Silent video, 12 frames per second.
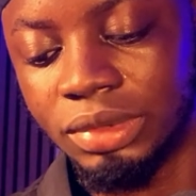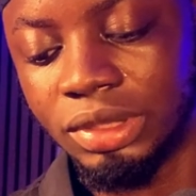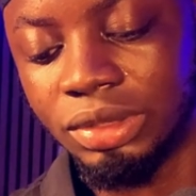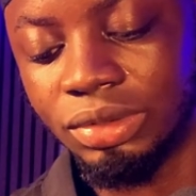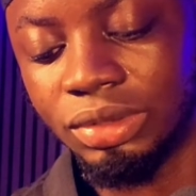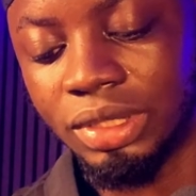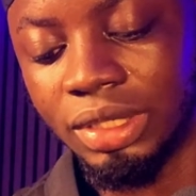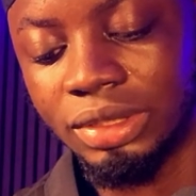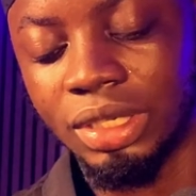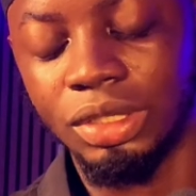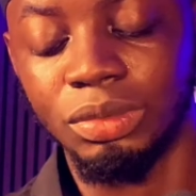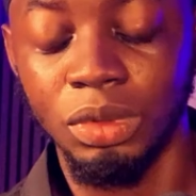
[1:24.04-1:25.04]
new text
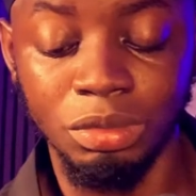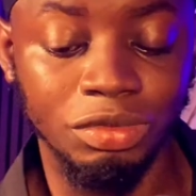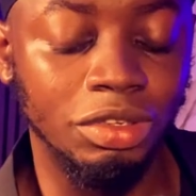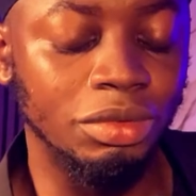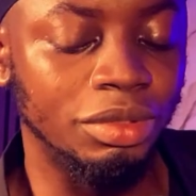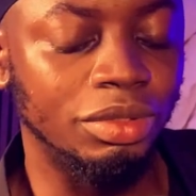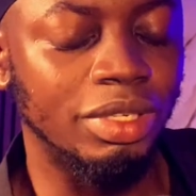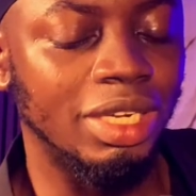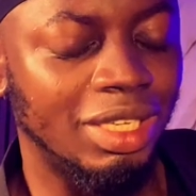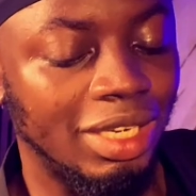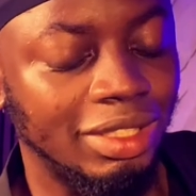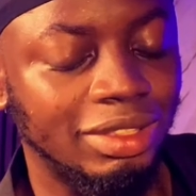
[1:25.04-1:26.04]
out. But before we do
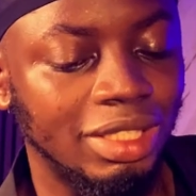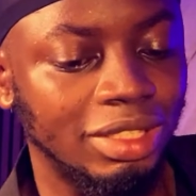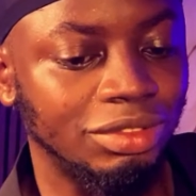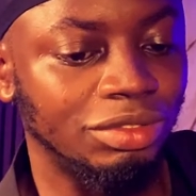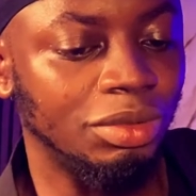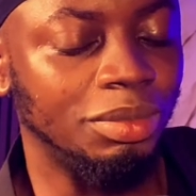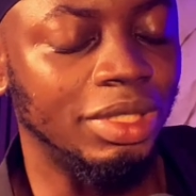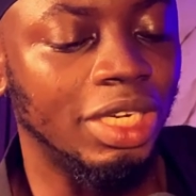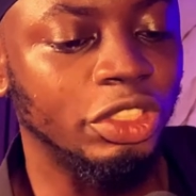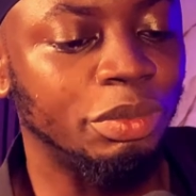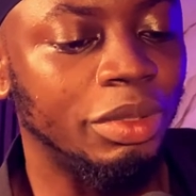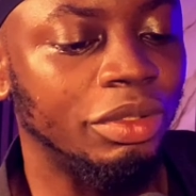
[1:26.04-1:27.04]
that, let's start from the
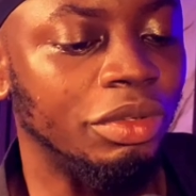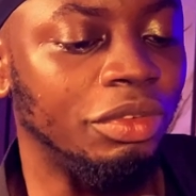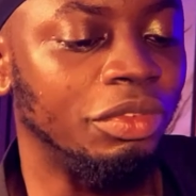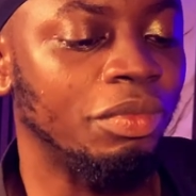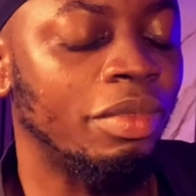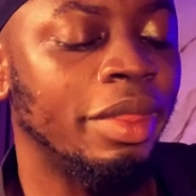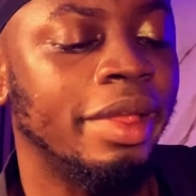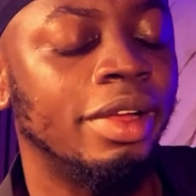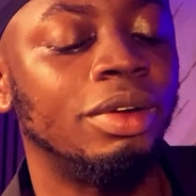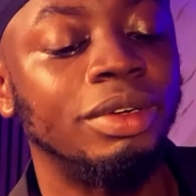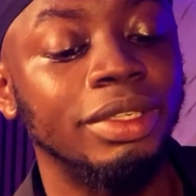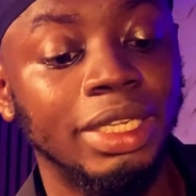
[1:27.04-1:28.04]
aspect of
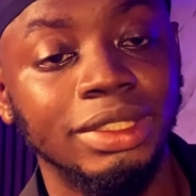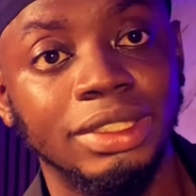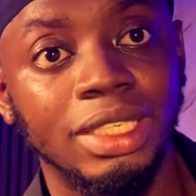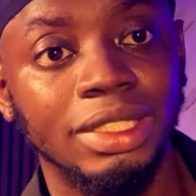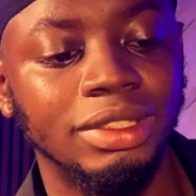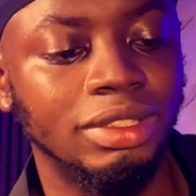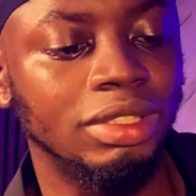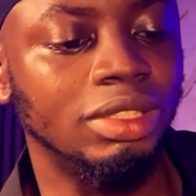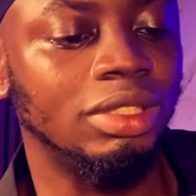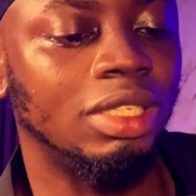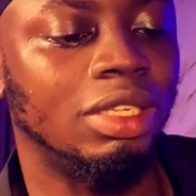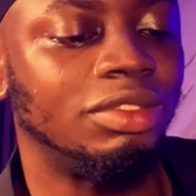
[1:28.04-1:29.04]
understanding the
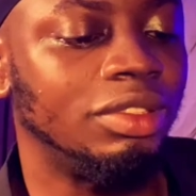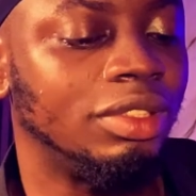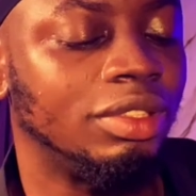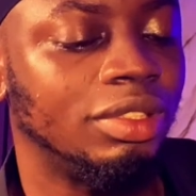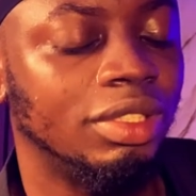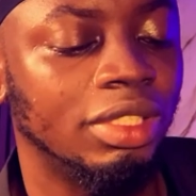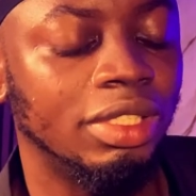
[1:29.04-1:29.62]
interface.